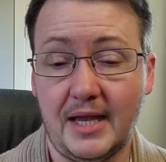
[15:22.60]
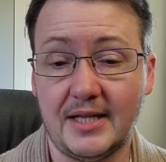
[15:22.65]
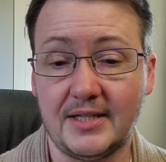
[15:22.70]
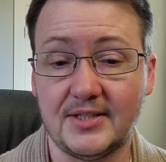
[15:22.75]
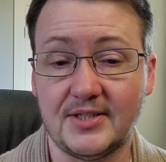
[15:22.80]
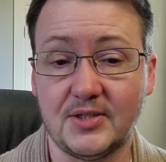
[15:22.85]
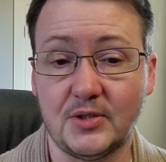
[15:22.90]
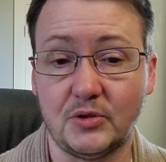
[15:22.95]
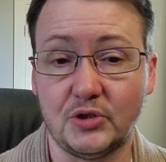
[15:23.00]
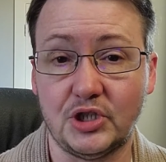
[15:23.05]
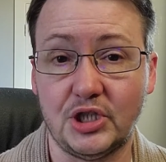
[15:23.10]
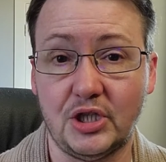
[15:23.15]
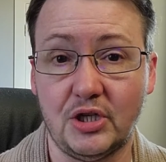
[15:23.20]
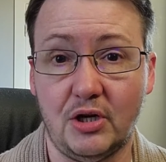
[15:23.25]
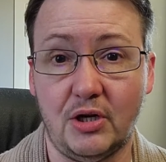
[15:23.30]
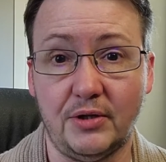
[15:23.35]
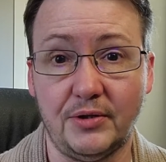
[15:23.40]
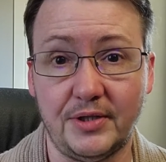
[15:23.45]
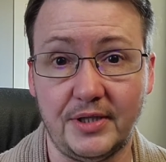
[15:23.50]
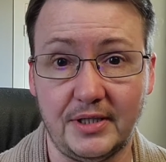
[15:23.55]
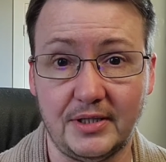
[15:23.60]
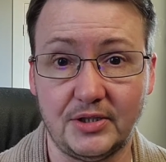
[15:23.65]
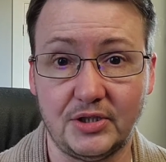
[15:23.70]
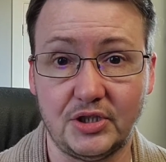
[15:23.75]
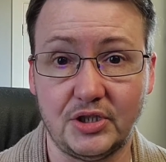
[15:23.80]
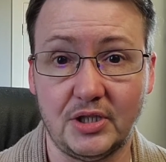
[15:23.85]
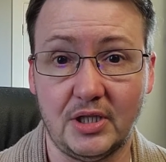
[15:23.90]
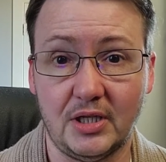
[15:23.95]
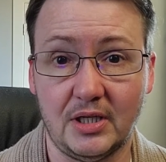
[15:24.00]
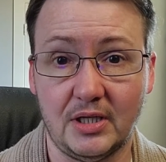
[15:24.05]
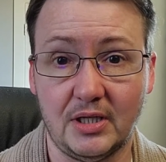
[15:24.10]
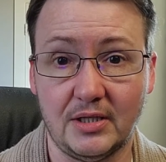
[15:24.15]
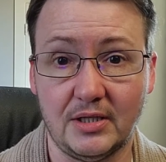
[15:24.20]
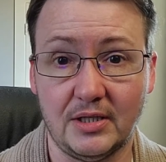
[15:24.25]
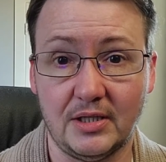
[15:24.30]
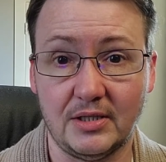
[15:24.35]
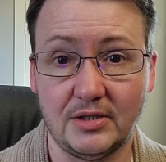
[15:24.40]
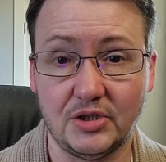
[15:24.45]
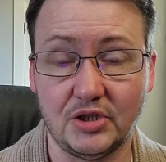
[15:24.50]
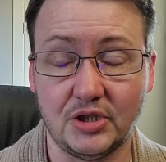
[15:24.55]
And so she called the uh,
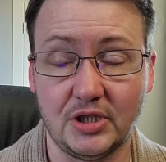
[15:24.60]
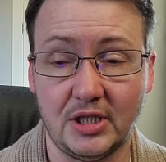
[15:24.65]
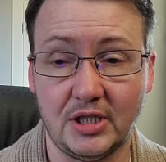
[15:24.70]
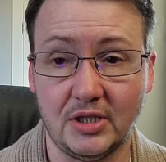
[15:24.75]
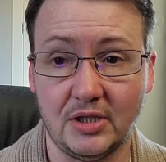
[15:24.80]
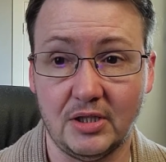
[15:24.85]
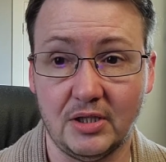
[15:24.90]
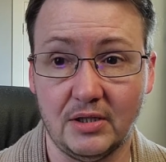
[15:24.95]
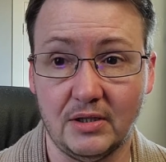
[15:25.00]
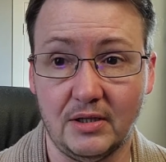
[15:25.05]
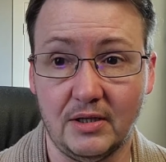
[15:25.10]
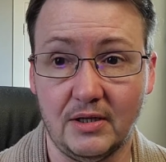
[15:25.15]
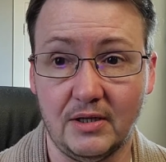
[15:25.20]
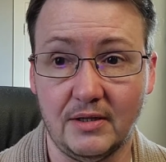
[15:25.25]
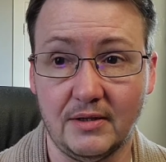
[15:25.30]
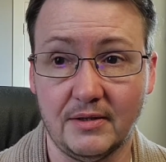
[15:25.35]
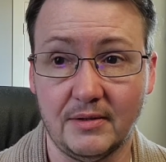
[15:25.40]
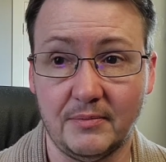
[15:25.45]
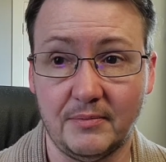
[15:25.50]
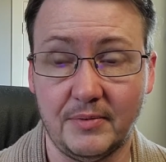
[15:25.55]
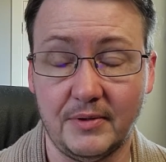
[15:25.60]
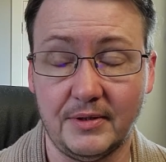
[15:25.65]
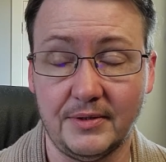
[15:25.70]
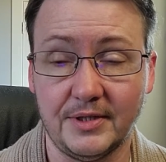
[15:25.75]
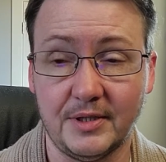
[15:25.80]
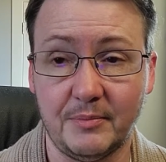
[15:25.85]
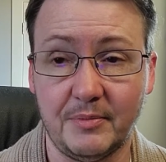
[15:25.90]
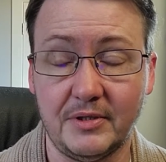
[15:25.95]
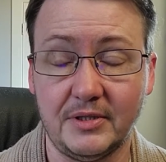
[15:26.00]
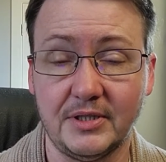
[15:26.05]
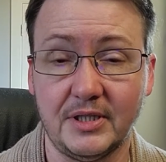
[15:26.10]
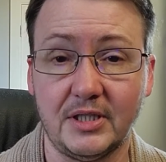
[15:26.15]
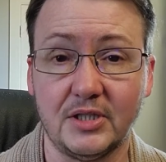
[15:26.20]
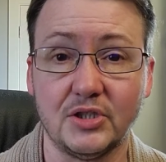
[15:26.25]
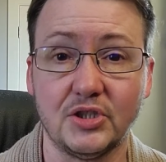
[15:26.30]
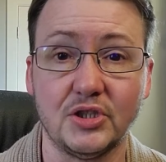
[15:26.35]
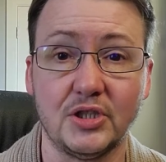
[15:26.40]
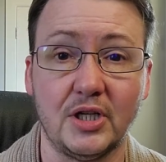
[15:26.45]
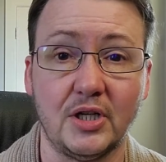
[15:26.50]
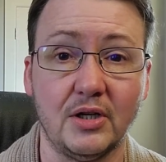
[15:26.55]
the engineer, uh, the bu the building
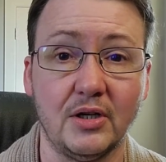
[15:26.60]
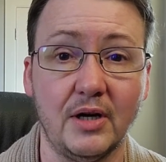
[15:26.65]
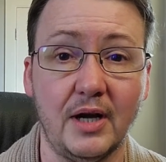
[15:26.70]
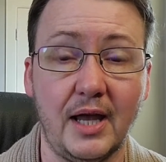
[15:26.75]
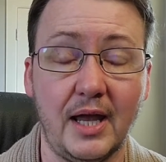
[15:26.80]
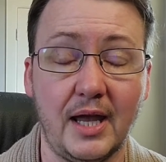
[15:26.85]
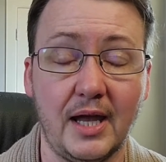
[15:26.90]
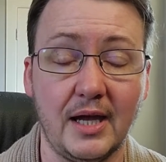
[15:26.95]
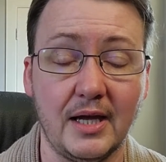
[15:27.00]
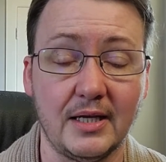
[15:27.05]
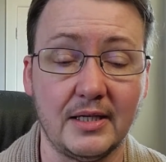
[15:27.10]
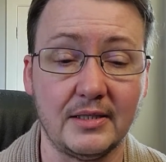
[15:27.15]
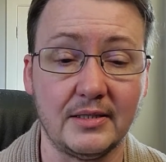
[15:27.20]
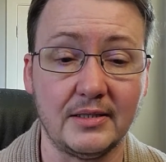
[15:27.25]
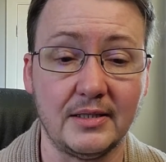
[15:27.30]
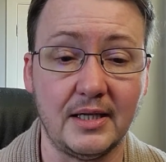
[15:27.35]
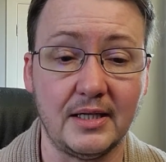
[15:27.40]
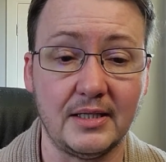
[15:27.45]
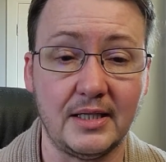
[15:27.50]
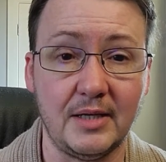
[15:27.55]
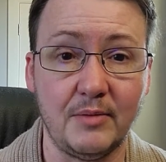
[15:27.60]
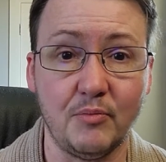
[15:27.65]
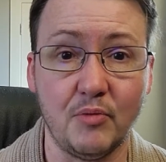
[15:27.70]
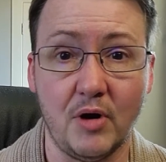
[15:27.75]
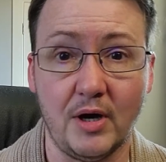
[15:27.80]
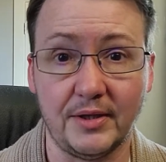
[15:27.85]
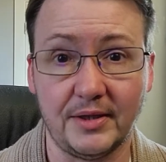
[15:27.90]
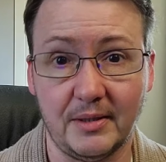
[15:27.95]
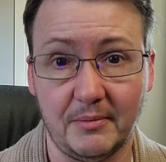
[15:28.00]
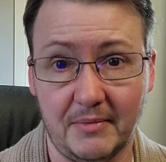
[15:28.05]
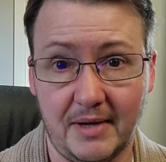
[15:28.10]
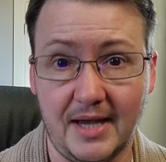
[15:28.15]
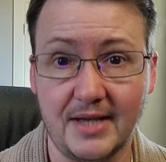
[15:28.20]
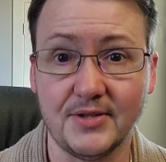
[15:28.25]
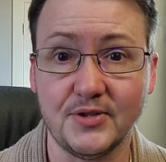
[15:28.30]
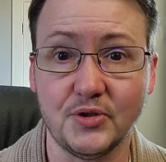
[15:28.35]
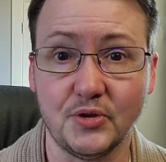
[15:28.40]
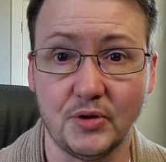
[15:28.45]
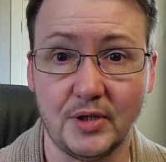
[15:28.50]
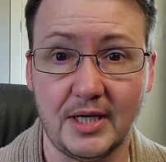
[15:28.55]
engineer, and and he brought the
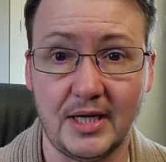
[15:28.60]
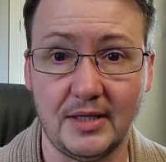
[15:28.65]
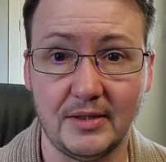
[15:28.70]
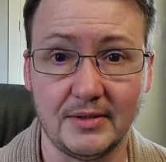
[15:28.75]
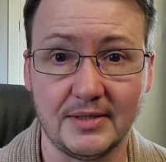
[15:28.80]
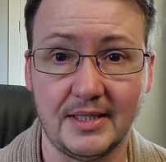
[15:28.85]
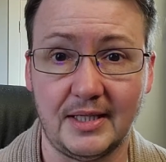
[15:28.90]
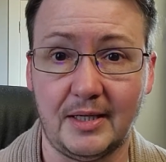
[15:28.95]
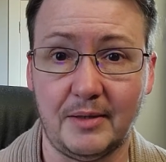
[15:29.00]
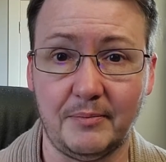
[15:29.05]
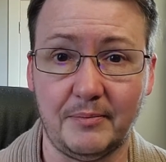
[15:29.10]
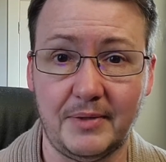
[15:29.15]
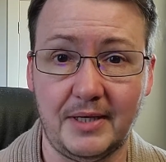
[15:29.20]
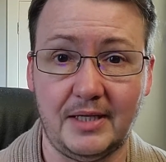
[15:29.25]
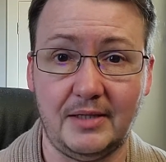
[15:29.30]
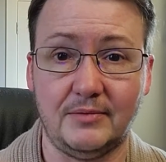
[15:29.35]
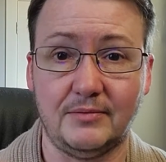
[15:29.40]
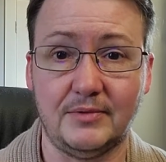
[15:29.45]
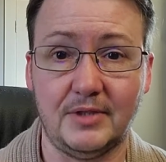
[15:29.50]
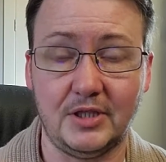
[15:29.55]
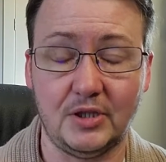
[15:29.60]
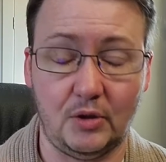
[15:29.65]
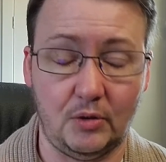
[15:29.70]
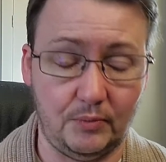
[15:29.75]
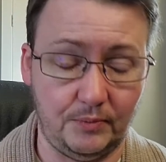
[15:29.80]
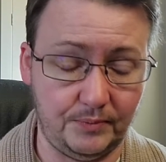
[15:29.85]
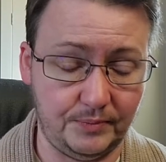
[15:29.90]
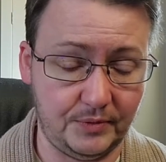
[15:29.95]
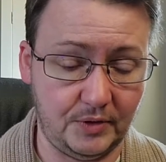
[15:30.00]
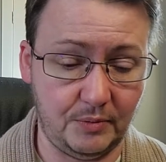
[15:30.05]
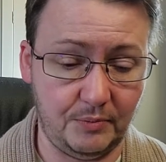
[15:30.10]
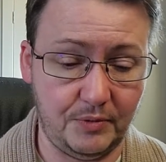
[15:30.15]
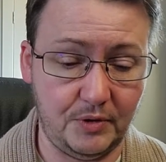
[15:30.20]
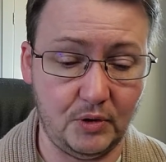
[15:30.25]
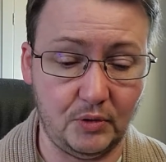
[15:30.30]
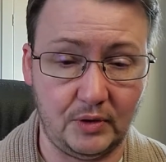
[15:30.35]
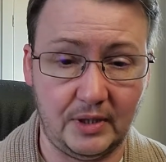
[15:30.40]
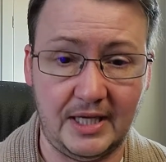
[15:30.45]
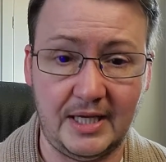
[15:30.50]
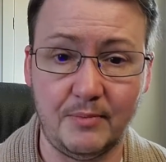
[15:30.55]
master key, and it's like a big, you know,
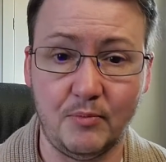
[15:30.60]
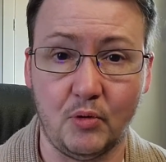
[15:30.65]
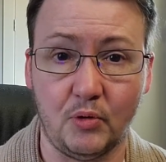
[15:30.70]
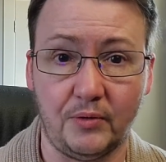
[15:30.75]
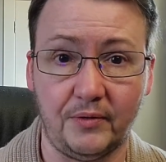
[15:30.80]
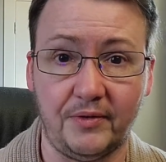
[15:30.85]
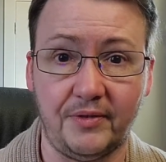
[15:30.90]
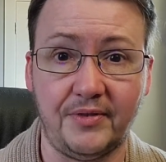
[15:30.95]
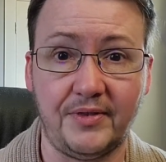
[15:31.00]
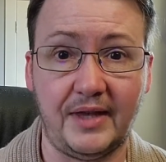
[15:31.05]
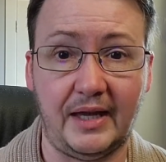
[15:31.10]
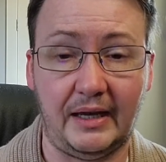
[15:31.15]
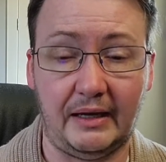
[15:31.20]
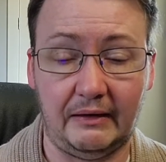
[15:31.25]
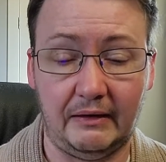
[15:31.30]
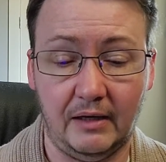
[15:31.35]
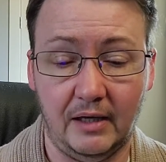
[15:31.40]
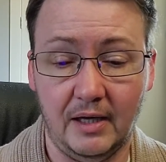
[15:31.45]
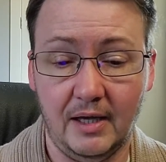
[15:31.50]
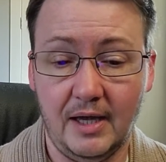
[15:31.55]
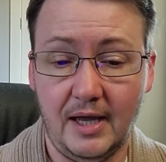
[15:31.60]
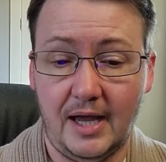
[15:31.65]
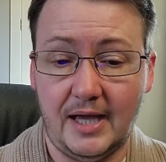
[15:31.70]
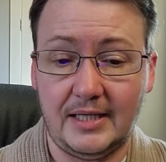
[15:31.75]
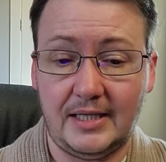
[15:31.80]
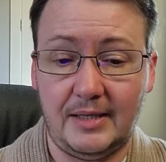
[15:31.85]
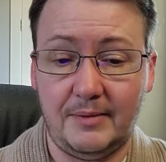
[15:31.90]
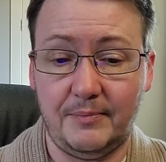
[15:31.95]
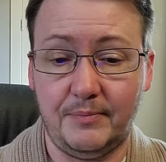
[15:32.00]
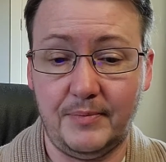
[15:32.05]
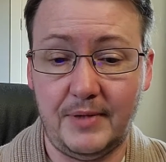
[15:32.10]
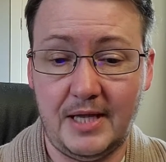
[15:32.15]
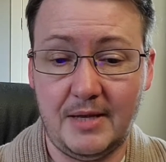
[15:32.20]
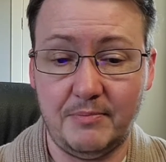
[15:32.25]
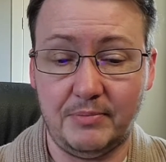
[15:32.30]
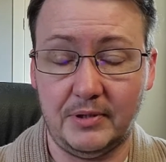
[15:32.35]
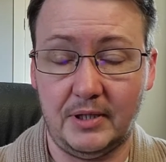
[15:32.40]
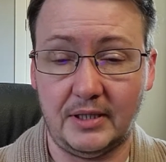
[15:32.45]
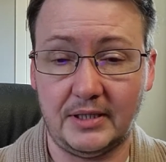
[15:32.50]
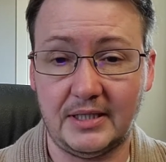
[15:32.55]
computer keyboard thing, and he he
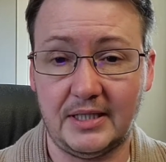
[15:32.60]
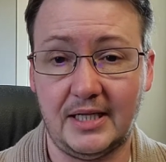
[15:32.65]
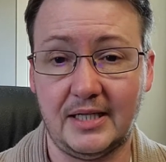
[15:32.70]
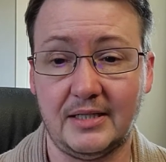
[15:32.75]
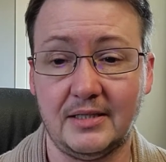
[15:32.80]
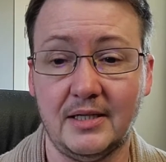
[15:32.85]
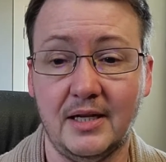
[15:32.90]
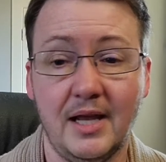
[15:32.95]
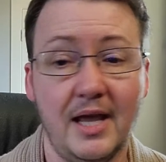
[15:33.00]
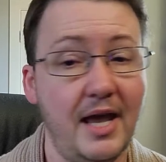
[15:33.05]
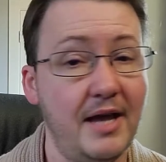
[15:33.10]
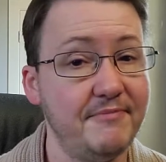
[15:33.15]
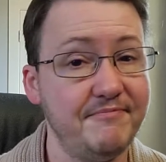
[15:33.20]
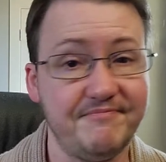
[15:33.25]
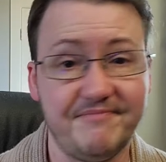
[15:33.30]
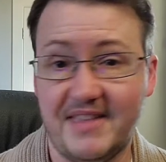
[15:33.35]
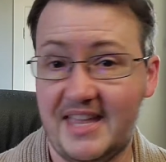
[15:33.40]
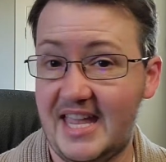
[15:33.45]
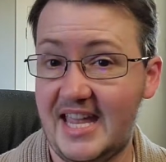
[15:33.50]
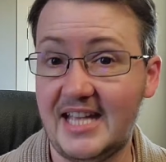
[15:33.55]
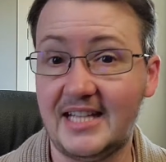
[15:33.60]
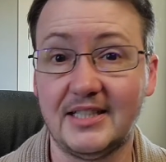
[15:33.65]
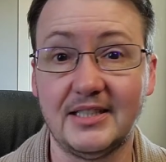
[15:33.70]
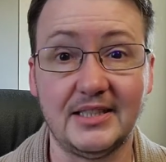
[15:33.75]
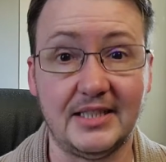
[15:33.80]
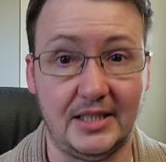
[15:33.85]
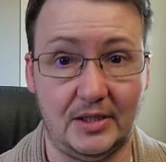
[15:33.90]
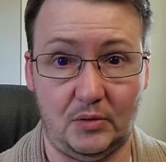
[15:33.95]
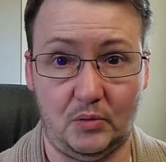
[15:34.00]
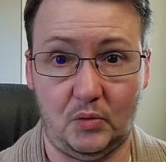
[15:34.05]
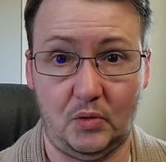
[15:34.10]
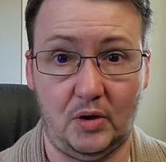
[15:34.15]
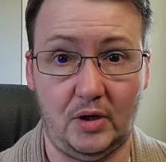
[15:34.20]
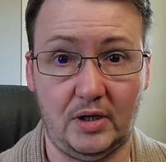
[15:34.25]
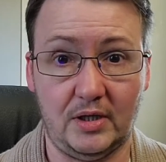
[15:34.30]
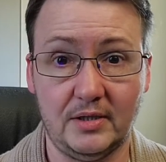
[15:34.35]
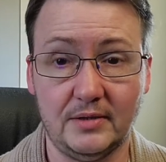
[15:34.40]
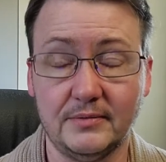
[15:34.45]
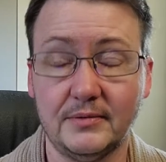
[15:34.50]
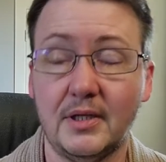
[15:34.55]
plugged it in. It didn't
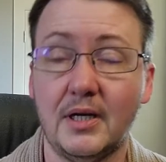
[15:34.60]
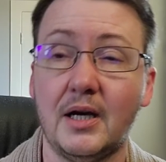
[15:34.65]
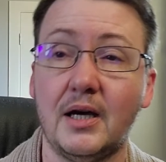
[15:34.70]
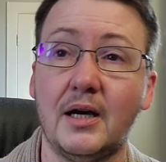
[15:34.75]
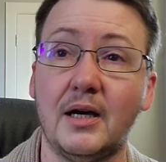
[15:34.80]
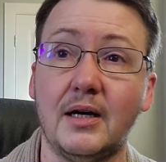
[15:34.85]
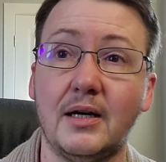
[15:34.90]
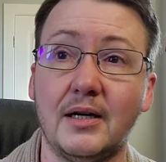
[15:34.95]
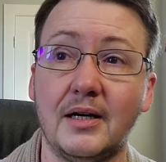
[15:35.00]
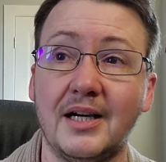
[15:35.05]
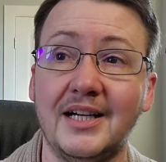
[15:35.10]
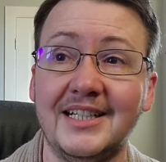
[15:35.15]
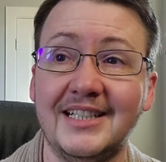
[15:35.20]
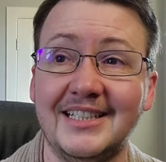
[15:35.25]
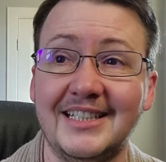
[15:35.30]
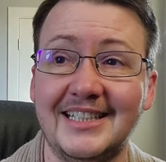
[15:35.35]
work. Uh,